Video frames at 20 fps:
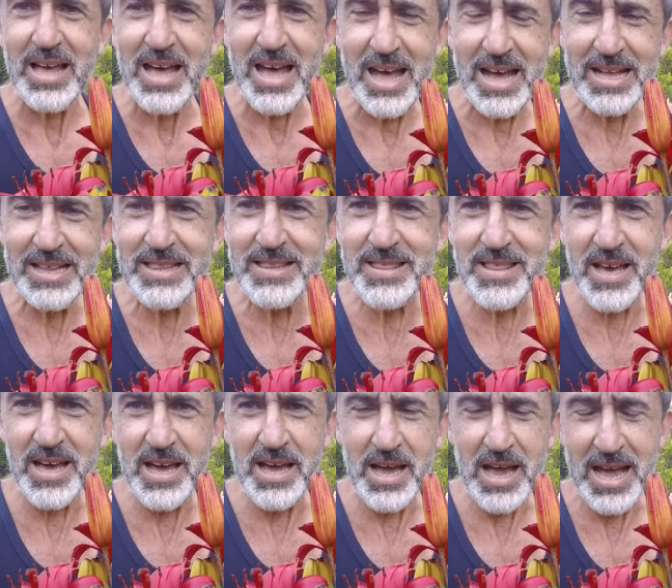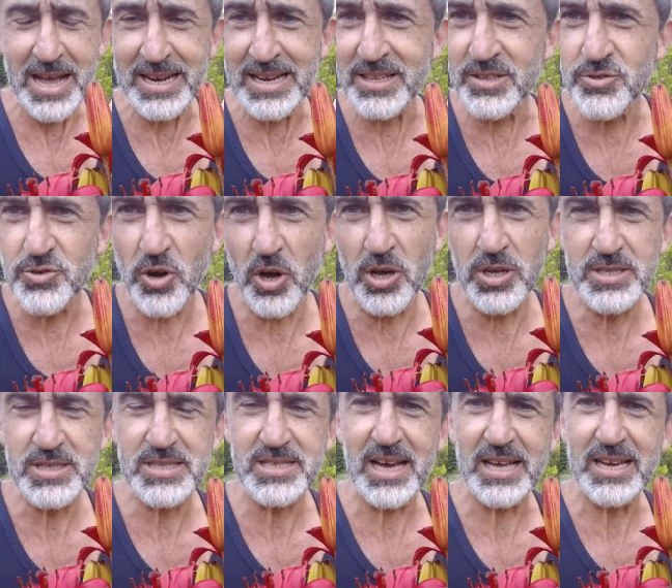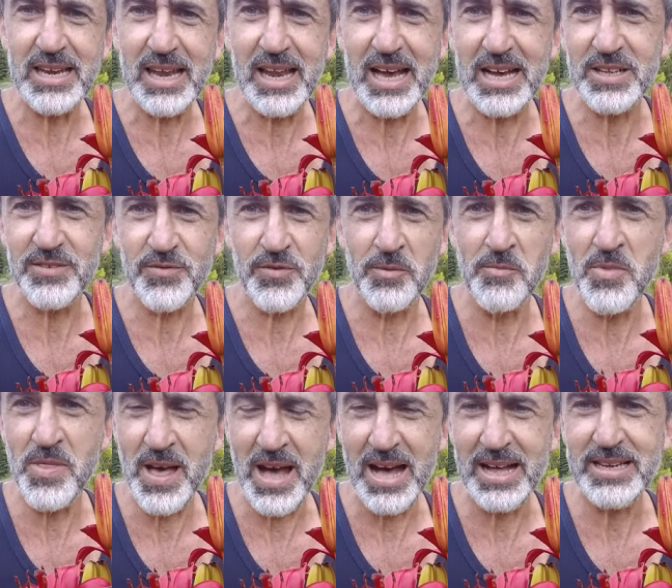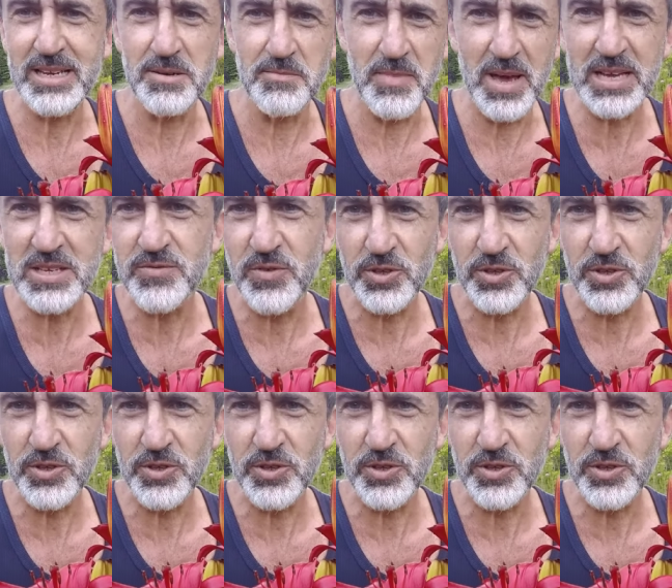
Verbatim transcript: and the, and it draws sunlight from that. It makes